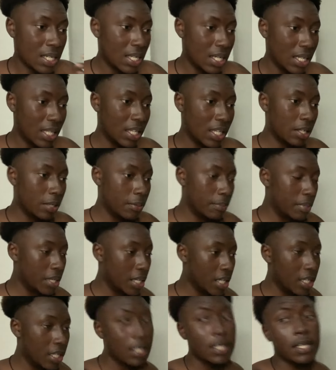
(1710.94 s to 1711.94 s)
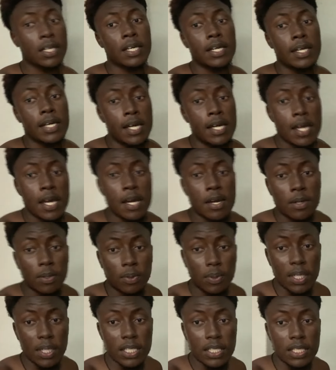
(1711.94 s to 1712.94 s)
a little bit.
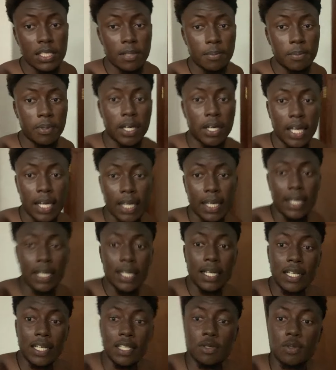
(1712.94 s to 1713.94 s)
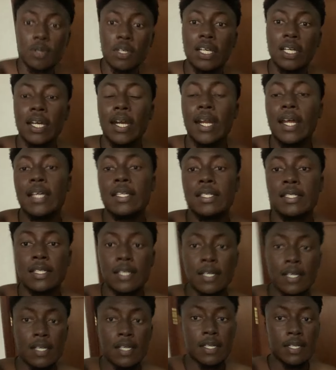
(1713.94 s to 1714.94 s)
Crazy, but like it is what it is.
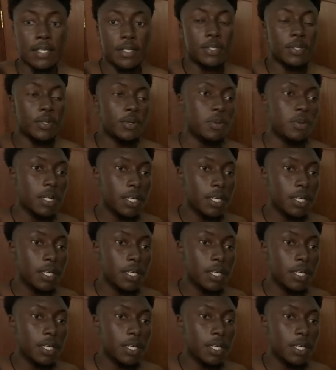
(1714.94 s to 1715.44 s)
So